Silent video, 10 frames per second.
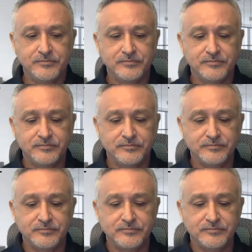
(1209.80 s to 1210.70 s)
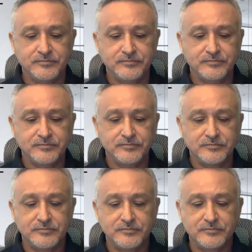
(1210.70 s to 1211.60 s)
Excellent.
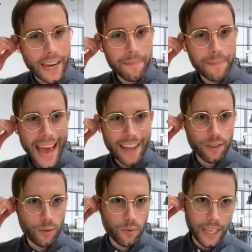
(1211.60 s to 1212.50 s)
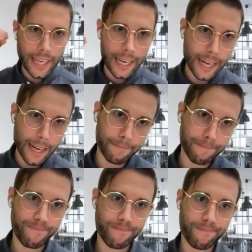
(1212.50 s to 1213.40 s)
Jim, getting back to
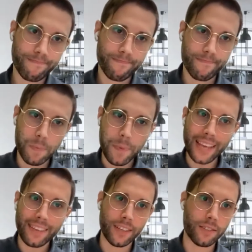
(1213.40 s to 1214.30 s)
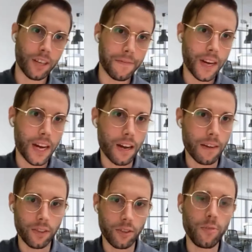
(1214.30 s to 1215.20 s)
the basics of
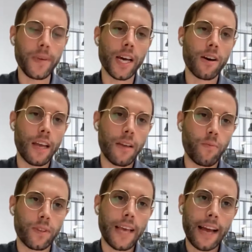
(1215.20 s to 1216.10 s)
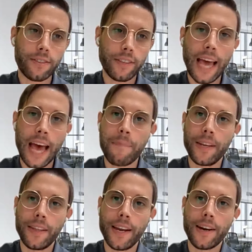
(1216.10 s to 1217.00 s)
Lenubio and what's actually
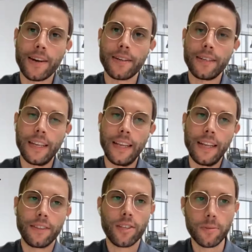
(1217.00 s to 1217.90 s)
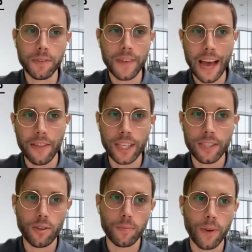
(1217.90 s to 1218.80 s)
happening there in terms of how
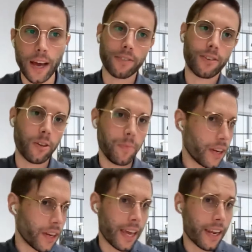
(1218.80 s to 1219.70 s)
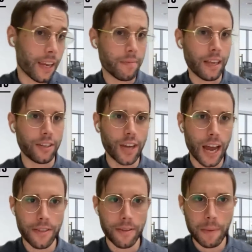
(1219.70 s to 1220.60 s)
these two products are communicating, and
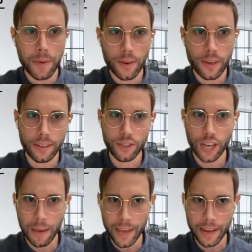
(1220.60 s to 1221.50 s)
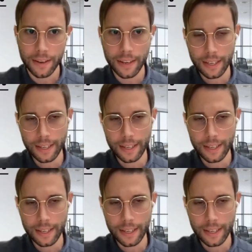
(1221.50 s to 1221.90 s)
Jonathan, maybe you can chime in.